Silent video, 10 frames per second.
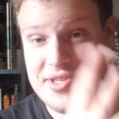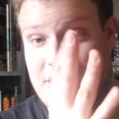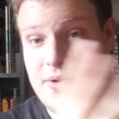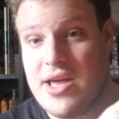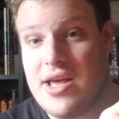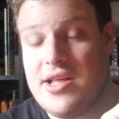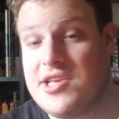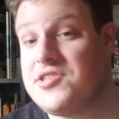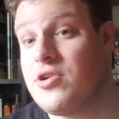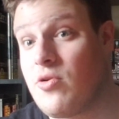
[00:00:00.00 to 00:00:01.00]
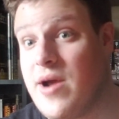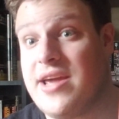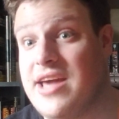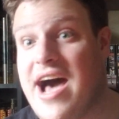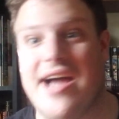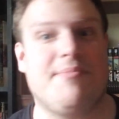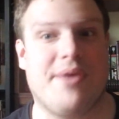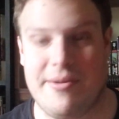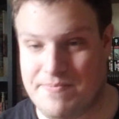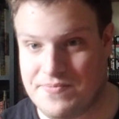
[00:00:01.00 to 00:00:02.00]
So this is a great guide,
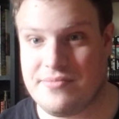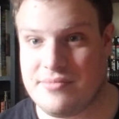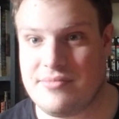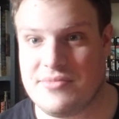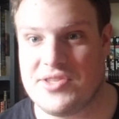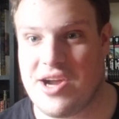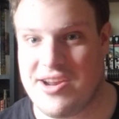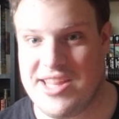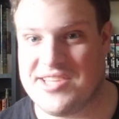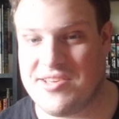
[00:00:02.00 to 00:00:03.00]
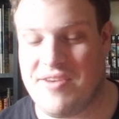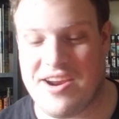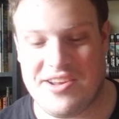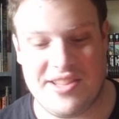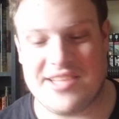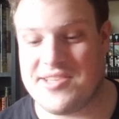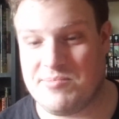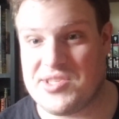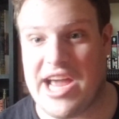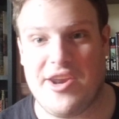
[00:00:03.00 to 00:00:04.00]
but sorry, that's
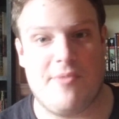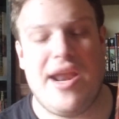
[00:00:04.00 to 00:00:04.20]
a side note.